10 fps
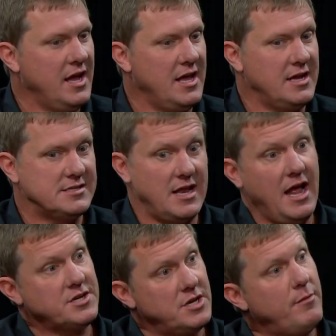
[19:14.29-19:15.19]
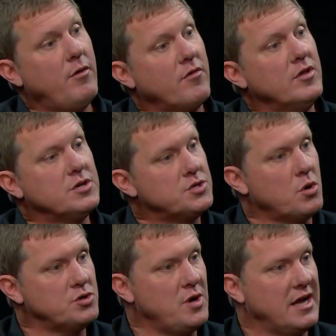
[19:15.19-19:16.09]
And I said, Actually, I'm over on the
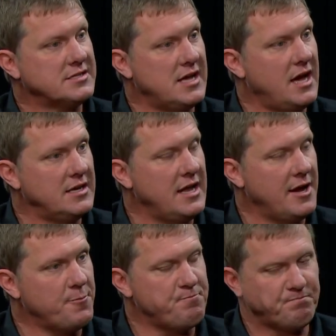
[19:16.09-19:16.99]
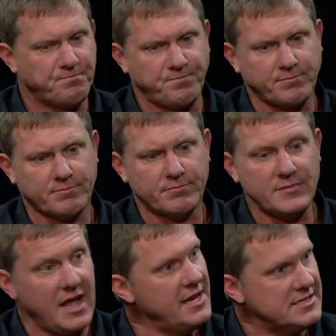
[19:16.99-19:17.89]
short track side now.
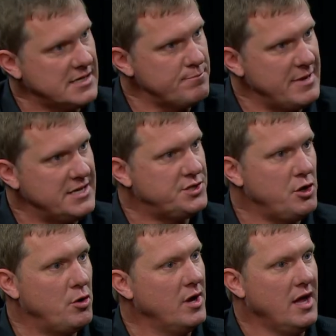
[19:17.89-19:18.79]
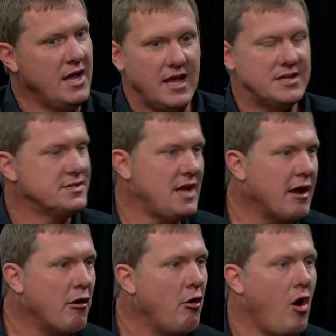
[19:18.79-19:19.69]
And he said, Me too. He says, I
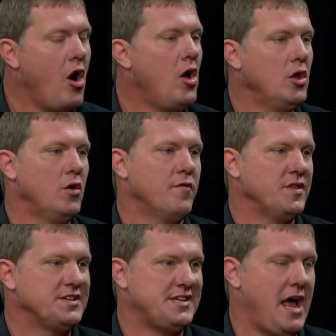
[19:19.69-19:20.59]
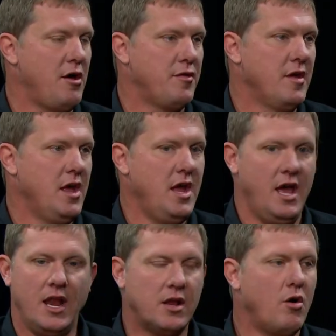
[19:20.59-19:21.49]
go all over the South
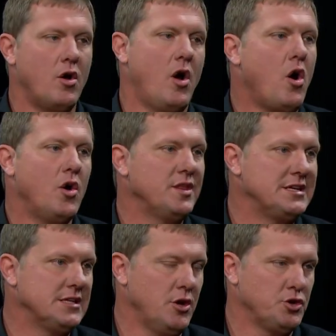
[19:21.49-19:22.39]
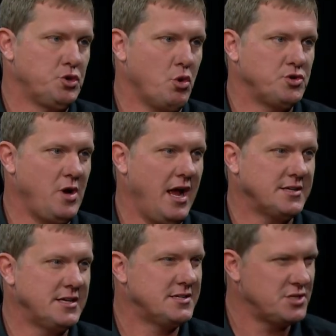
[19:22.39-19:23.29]
and I go on all these little short
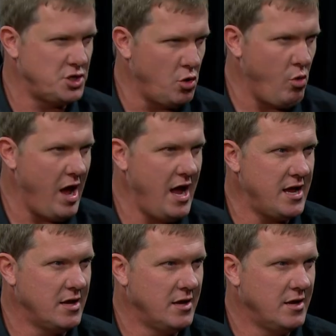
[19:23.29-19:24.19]
tracks. He says, You know why?